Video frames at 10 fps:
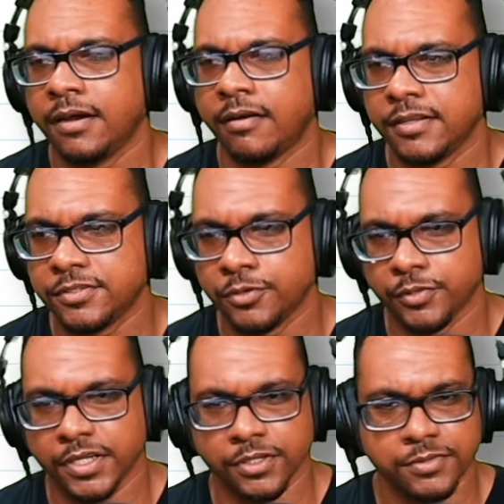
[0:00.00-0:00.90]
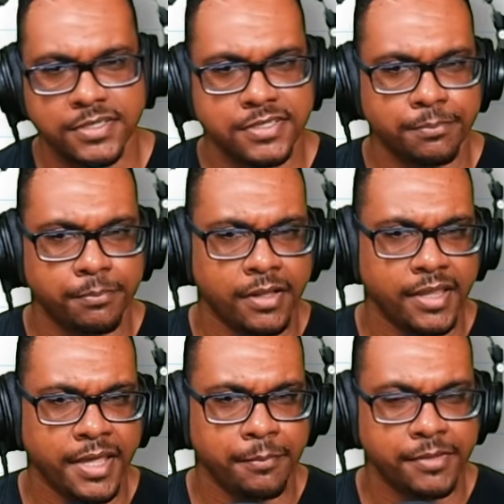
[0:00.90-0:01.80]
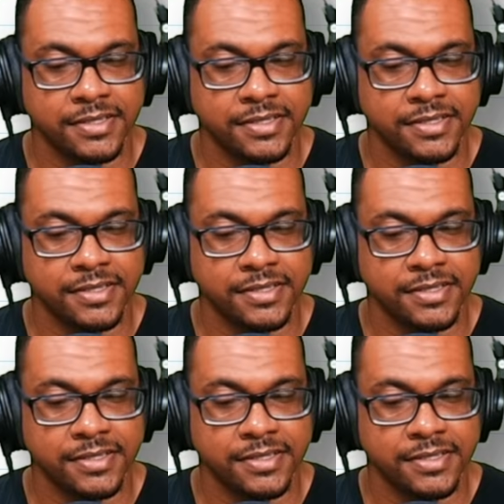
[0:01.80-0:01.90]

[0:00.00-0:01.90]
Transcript: All right, so we could use the symbol M.